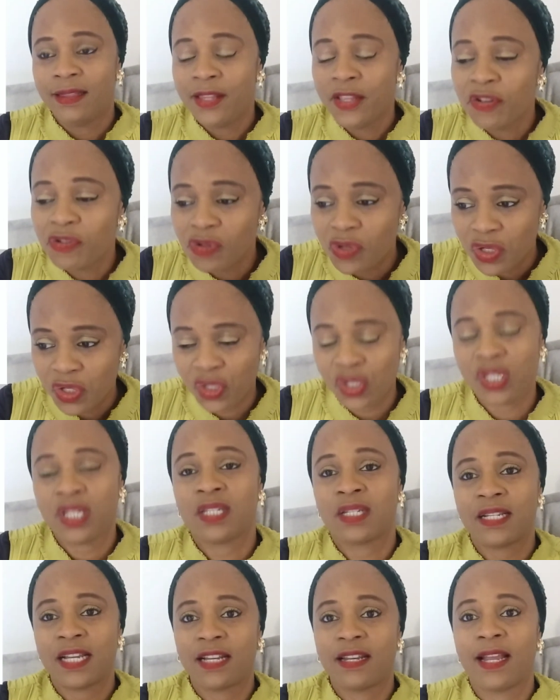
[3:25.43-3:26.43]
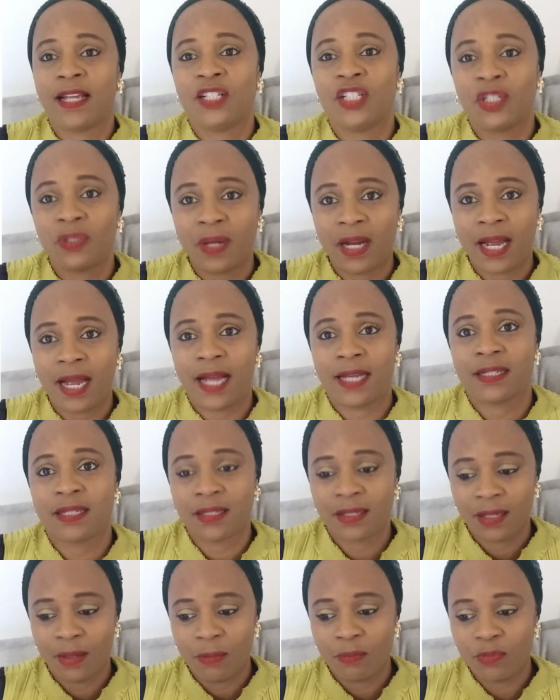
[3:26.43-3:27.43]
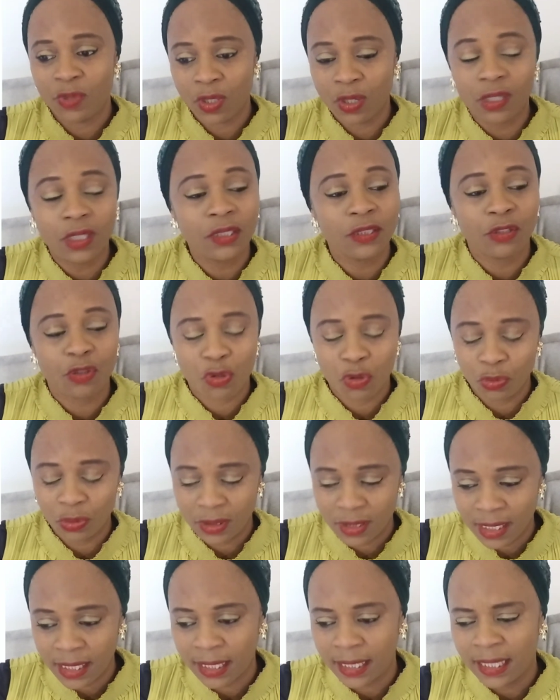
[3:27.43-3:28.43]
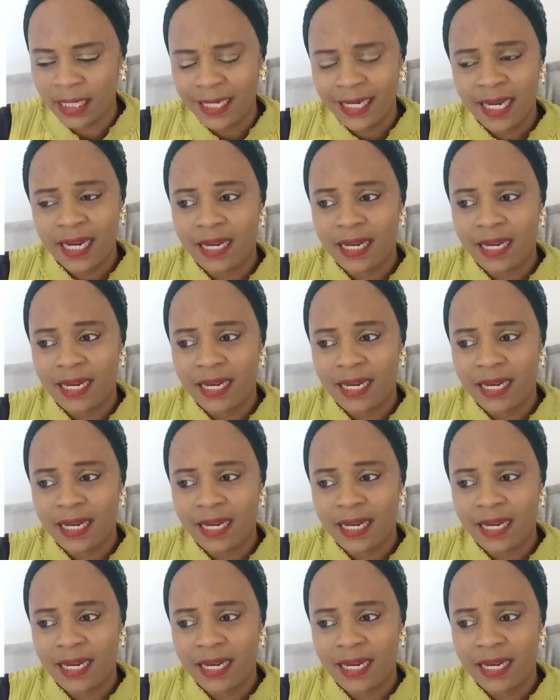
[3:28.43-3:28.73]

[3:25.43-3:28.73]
new season that Nigeria has begun today,